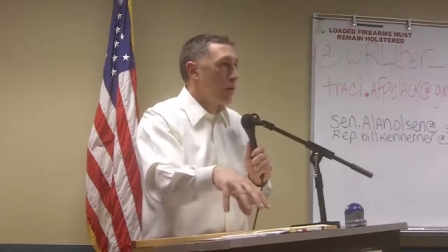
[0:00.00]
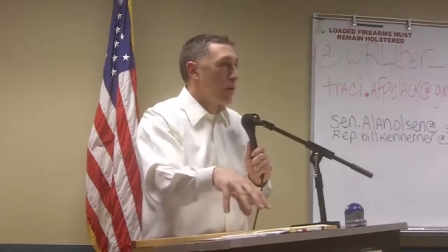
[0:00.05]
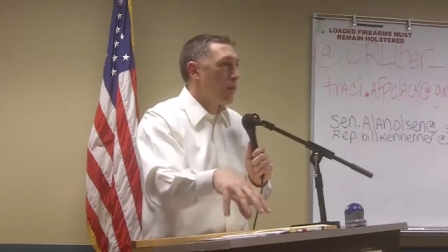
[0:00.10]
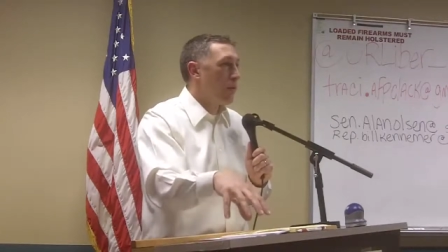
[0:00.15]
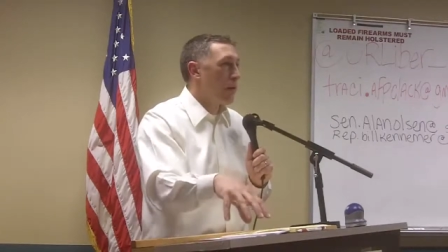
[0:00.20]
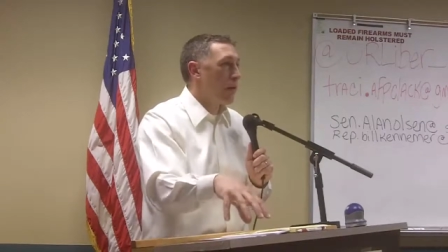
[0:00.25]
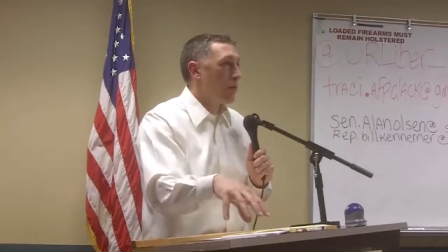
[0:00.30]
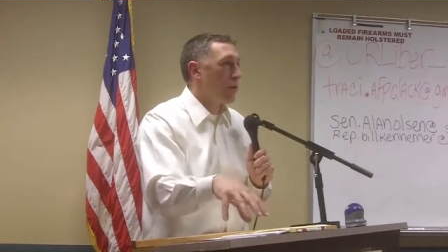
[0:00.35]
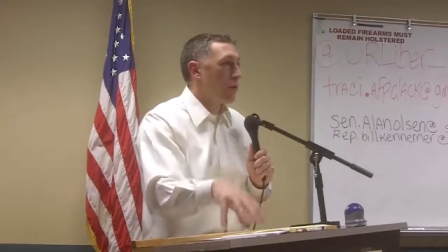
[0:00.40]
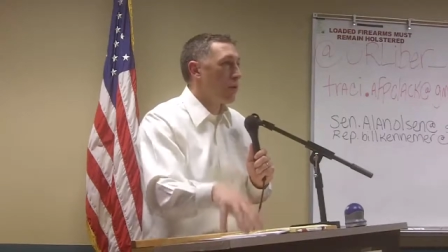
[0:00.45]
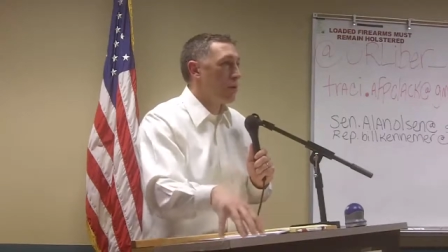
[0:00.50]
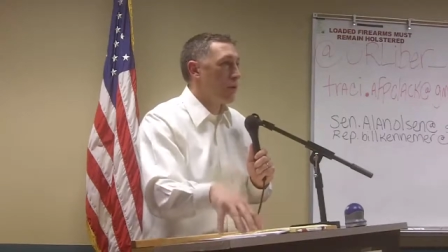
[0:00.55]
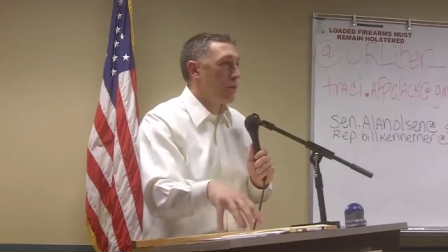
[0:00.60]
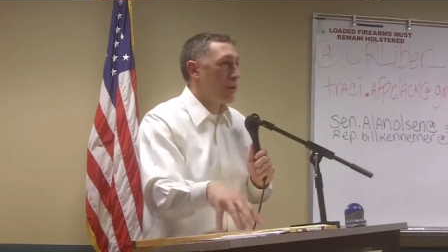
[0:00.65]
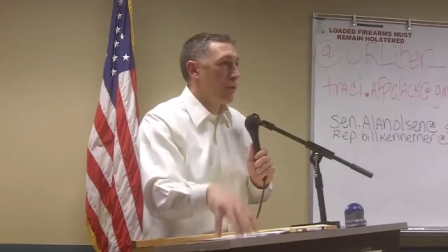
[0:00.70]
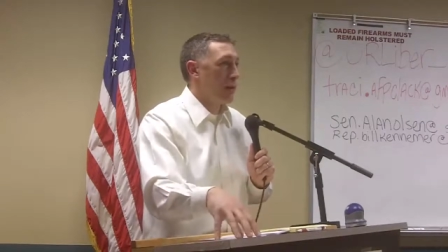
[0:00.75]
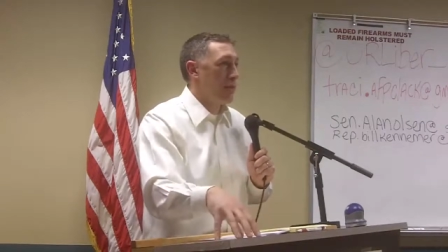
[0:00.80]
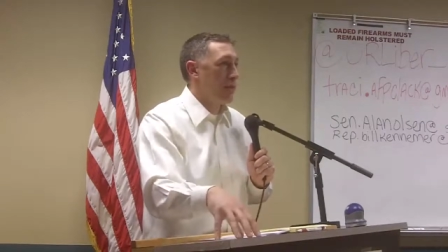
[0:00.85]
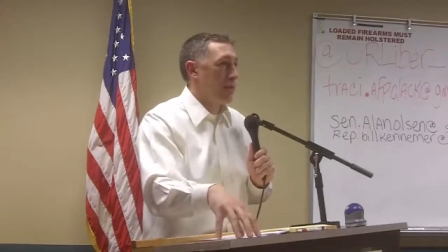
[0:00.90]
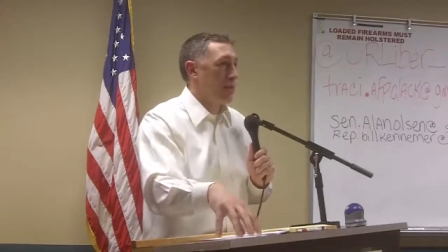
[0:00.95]
We want to
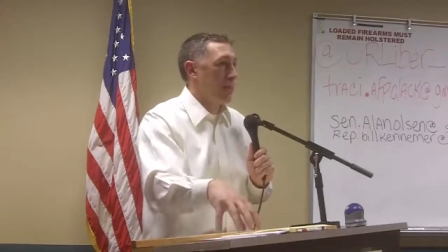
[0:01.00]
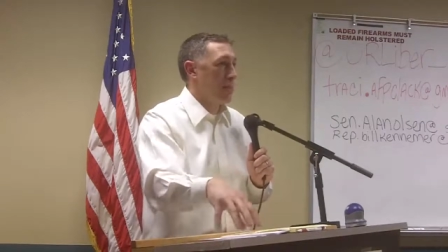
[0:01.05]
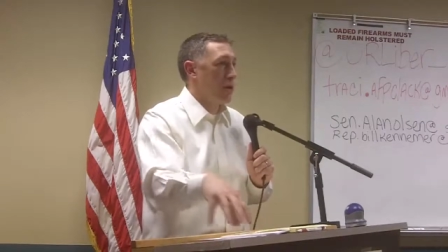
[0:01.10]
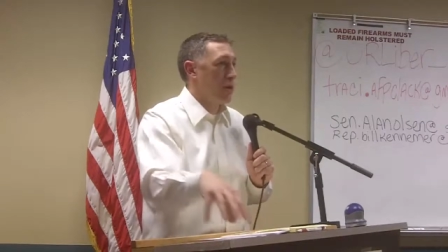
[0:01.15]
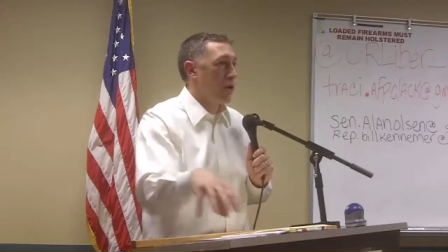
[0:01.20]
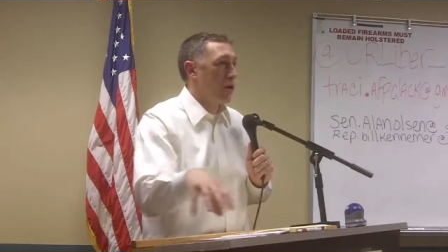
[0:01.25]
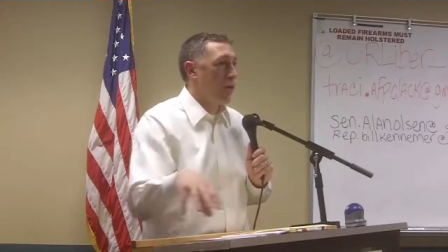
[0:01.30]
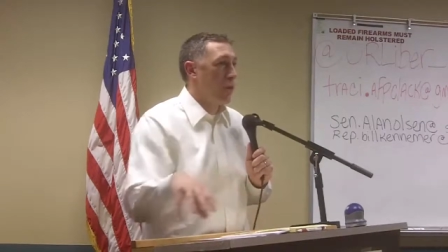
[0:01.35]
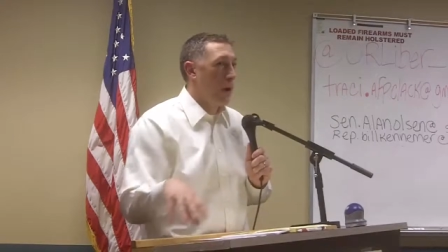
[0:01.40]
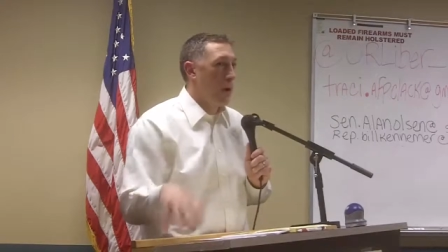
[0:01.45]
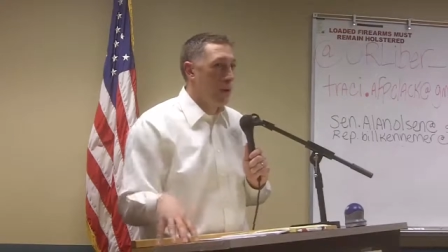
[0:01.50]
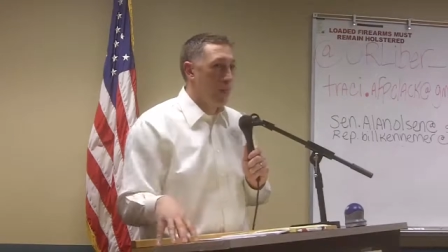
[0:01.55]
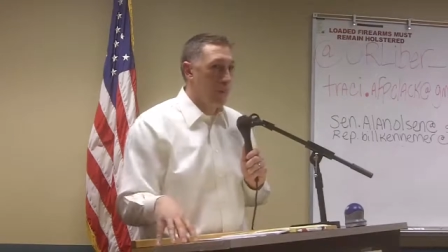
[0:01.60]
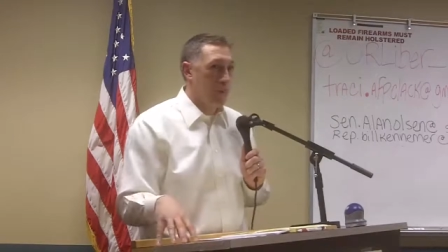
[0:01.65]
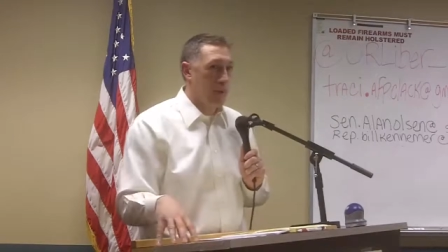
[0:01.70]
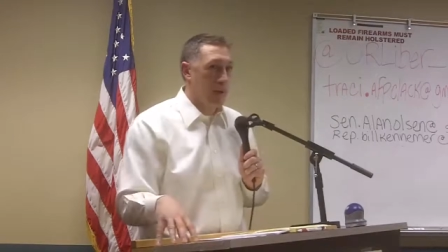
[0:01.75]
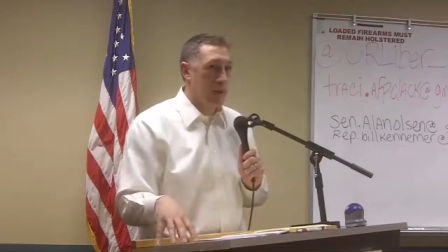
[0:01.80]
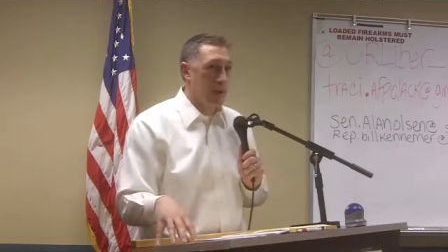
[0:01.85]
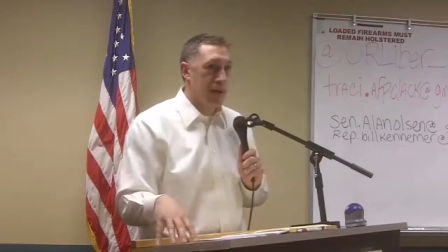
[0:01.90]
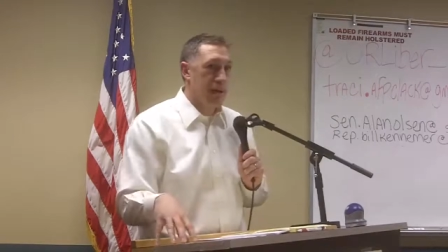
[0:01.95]
work with them to
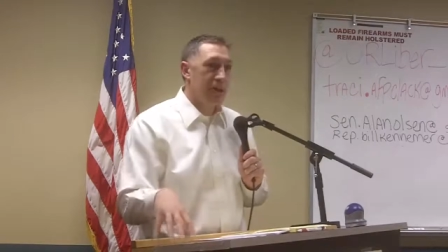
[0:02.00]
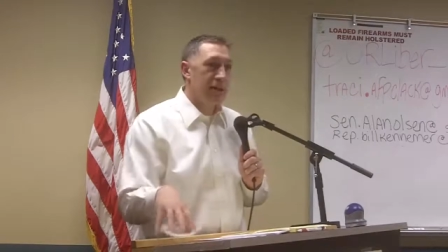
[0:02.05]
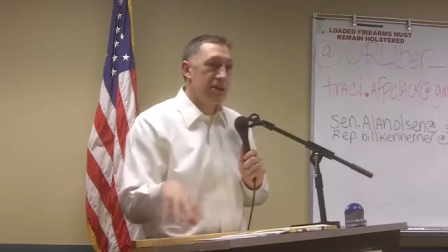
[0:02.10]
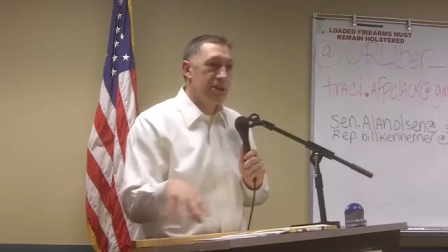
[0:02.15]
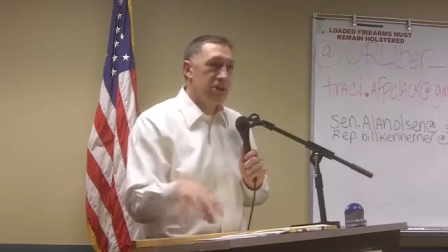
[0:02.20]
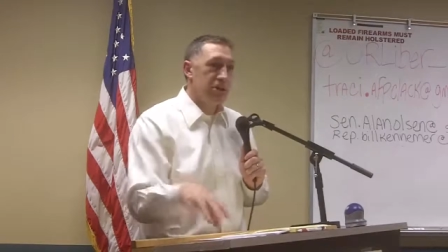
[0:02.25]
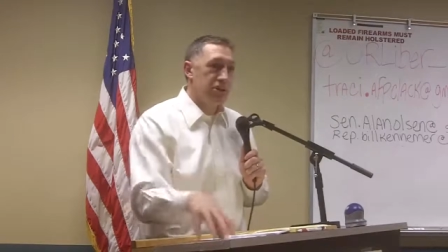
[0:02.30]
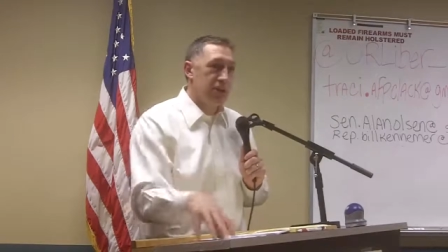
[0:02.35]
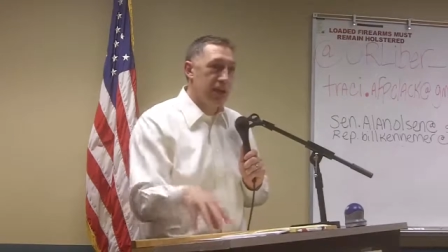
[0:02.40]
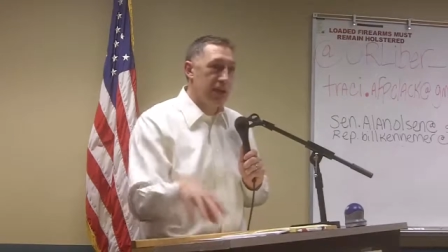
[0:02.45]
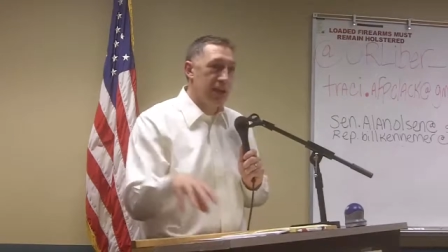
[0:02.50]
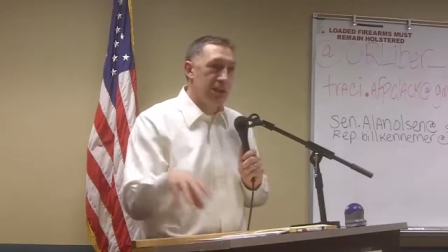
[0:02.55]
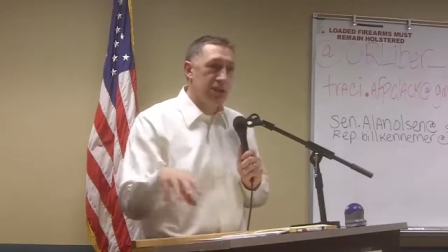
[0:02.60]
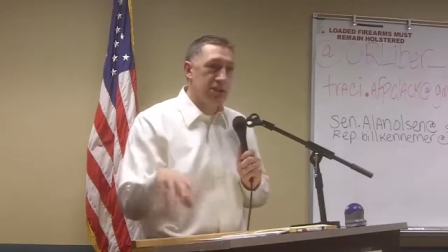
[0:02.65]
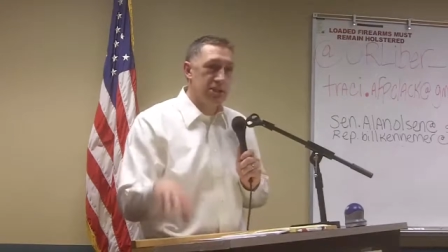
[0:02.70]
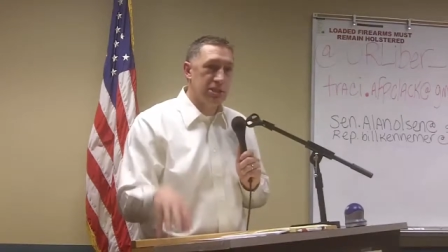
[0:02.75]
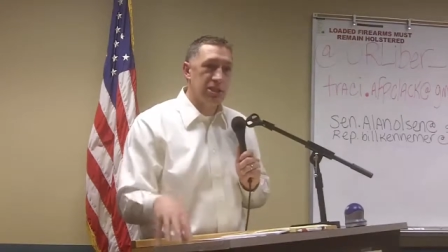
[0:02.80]
cooperate to change